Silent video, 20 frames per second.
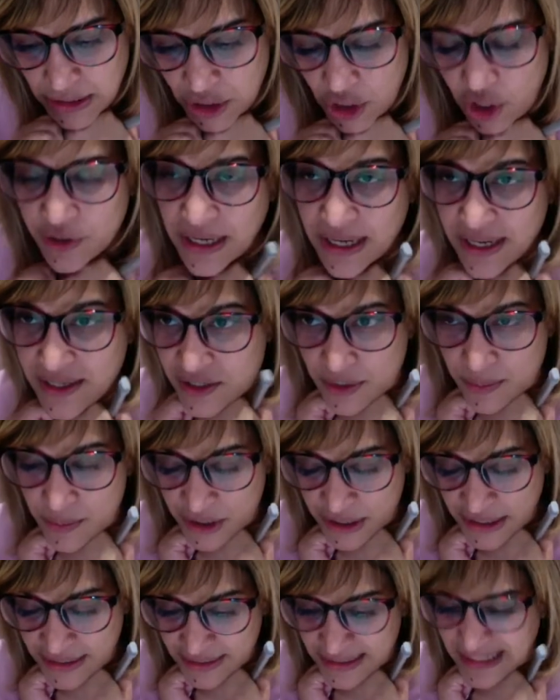Okay, so I'm
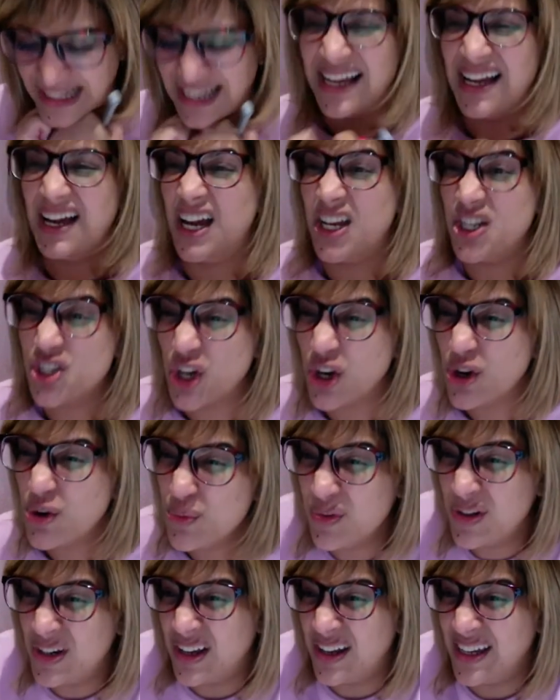looking at that. I
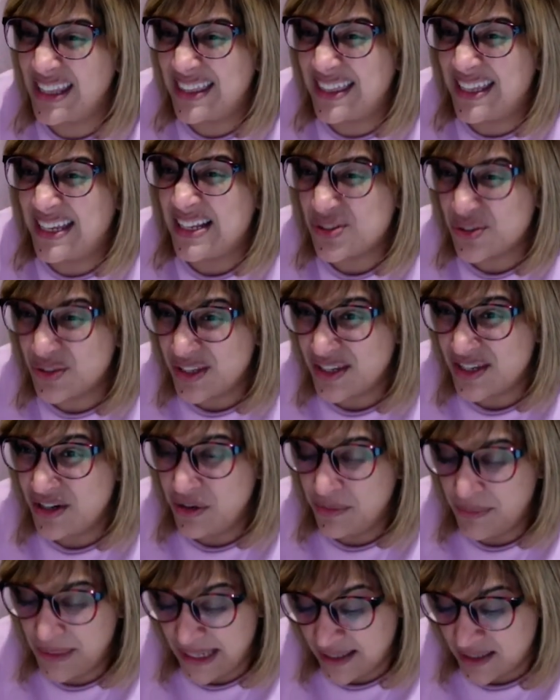don't like things on the
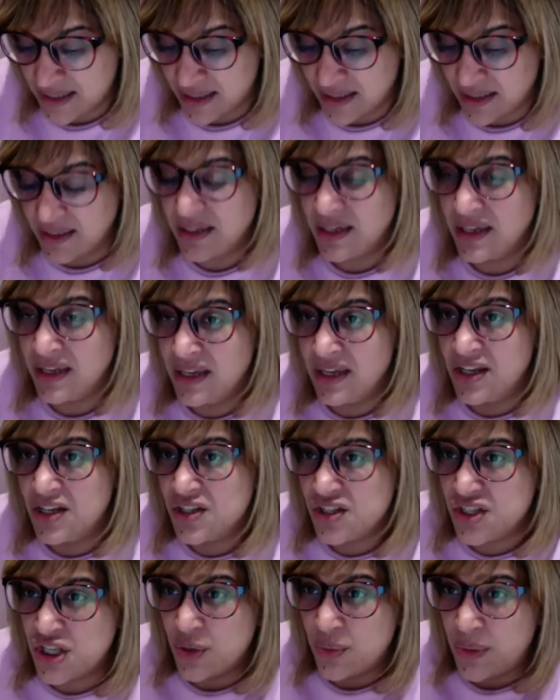denominator.
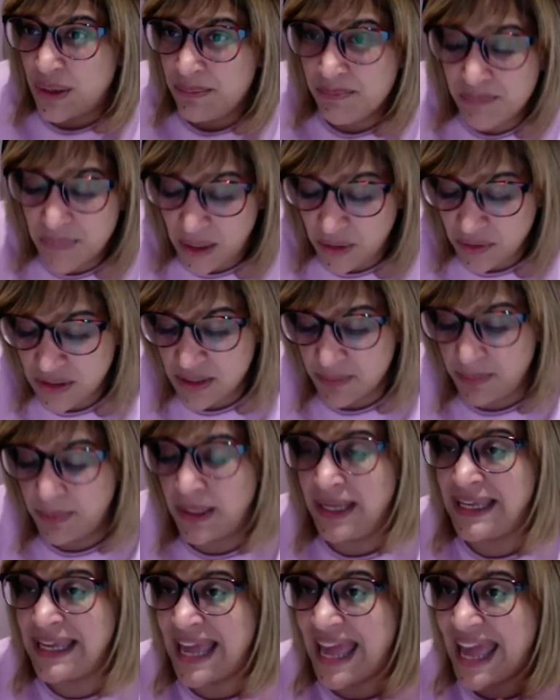So I'm
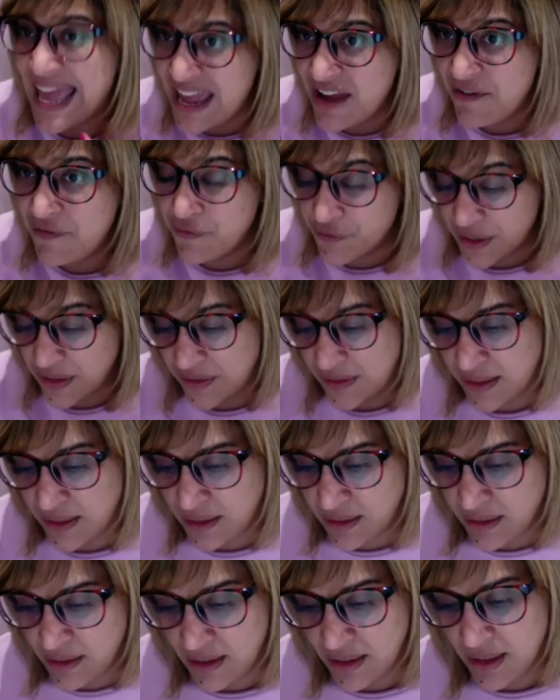multiplying
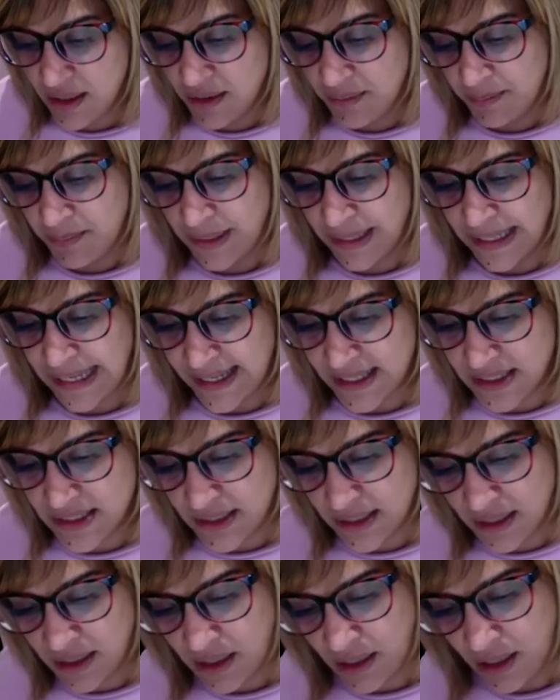everything by x to
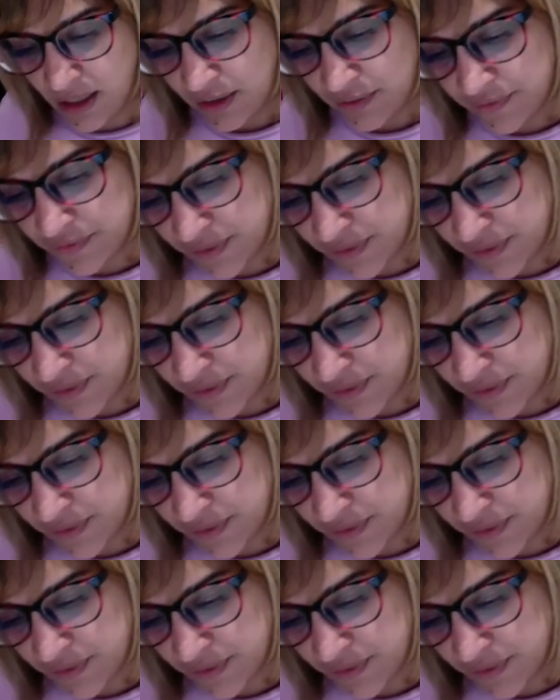the half.